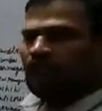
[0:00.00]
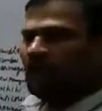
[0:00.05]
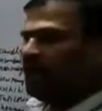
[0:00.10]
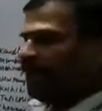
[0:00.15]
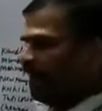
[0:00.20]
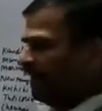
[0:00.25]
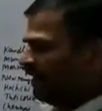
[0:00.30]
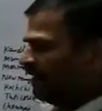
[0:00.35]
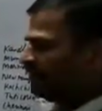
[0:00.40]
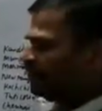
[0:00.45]

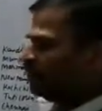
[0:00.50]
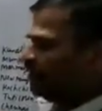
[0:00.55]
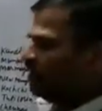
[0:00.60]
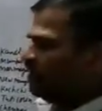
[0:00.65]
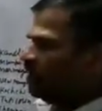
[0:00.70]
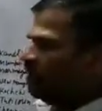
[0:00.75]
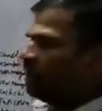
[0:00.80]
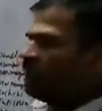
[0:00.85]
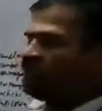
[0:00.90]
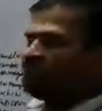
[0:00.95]
and
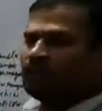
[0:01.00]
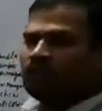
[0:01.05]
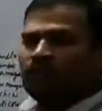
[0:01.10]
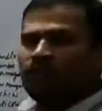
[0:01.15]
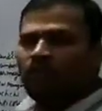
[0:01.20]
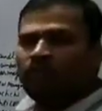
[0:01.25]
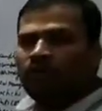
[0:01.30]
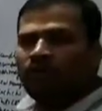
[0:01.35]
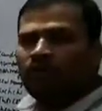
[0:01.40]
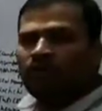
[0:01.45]
where
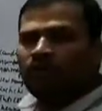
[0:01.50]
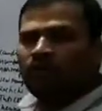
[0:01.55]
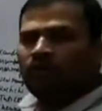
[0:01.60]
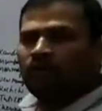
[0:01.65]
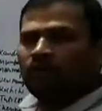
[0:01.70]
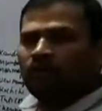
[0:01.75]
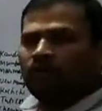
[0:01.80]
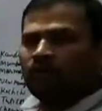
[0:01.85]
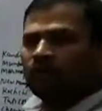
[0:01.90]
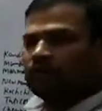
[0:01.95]

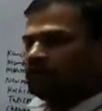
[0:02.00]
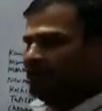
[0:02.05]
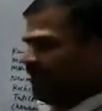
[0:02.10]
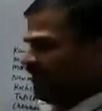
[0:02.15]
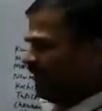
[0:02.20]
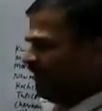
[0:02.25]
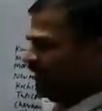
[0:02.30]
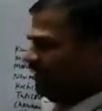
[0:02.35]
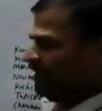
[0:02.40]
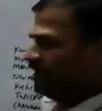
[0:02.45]
the
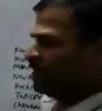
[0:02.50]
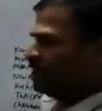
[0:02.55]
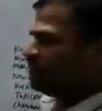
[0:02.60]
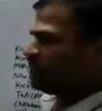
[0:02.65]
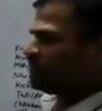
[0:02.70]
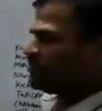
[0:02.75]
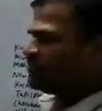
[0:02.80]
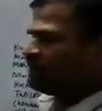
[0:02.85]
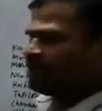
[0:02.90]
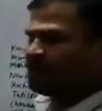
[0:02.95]

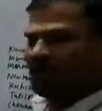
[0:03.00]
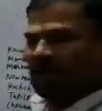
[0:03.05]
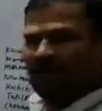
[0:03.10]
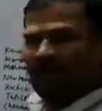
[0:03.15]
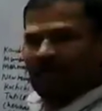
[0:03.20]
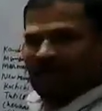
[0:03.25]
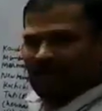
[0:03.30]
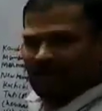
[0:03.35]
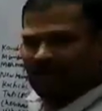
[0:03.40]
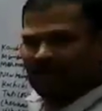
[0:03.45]
agriculture
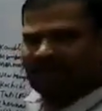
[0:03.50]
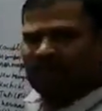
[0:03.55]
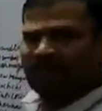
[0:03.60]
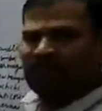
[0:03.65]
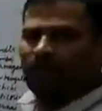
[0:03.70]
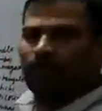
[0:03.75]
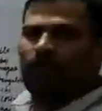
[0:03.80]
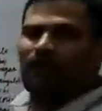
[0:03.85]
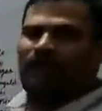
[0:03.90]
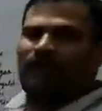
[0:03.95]
and
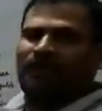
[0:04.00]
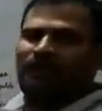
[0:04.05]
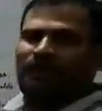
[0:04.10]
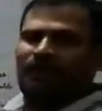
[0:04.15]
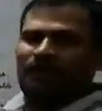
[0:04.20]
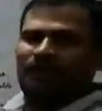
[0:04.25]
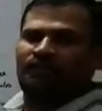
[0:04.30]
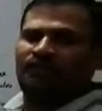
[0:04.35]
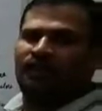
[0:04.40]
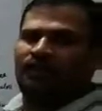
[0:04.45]
industrial belt
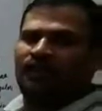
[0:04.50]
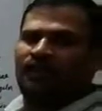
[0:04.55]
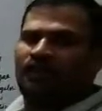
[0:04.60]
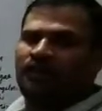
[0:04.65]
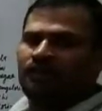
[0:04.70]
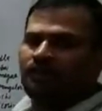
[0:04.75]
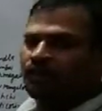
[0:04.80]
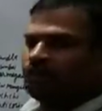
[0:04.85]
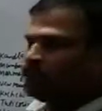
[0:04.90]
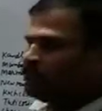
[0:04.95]
are there.